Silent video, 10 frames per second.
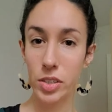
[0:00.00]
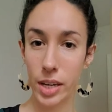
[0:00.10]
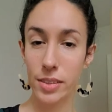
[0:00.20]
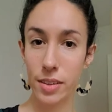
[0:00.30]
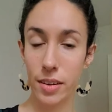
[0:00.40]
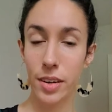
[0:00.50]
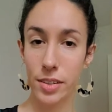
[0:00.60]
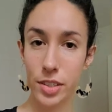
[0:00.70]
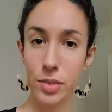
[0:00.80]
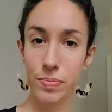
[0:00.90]
chest and the
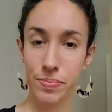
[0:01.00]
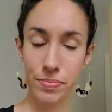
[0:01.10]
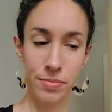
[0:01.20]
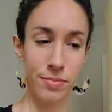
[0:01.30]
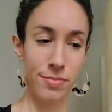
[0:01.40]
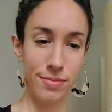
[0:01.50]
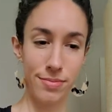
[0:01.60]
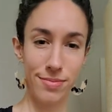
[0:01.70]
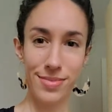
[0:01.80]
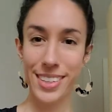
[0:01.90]
heart too.
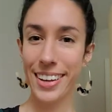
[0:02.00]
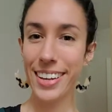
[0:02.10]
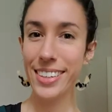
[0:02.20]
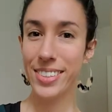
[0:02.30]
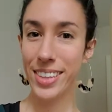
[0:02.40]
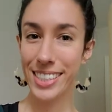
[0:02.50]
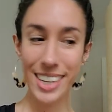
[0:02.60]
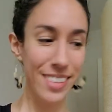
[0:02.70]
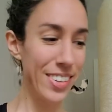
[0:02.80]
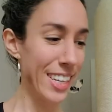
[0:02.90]
So that's
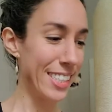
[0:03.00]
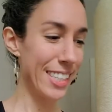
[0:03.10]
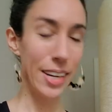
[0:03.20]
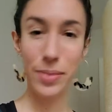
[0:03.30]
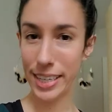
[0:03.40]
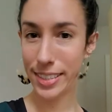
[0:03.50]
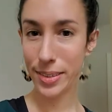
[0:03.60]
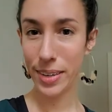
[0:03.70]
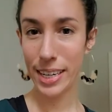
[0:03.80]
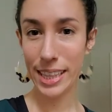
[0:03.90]
kind of a nice segue
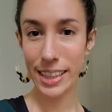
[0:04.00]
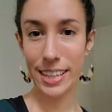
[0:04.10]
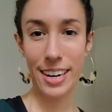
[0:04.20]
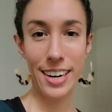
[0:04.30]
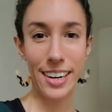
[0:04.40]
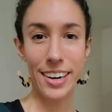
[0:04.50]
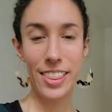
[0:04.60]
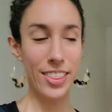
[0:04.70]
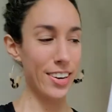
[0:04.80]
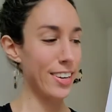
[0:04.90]
to our, our
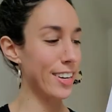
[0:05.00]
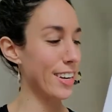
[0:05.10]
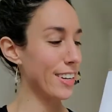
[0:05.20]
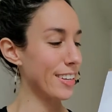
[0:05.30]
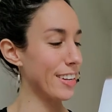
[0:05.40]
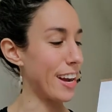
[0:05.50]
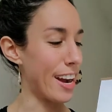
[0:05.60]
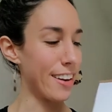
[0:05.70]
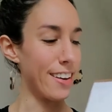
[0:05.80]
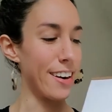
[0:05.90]
third
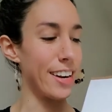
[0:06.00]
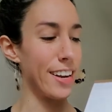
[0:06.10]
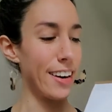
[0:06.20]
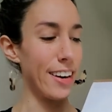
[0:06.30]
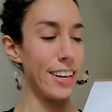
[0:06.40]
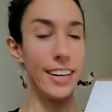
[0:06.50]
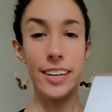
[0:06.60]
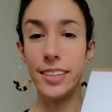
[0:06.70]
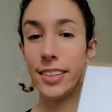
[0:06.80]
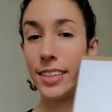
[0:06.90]
icon here,
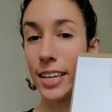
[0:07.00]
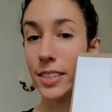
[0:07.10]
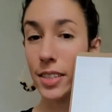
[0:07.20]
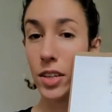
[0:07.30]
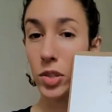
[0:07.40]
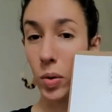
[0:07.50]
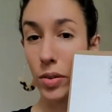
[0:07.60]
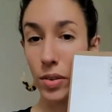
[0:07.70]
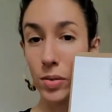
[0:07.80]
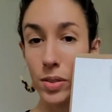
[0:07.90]
and that's a sore
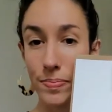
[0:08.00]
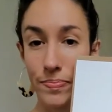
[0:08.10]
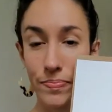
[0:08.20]
throat.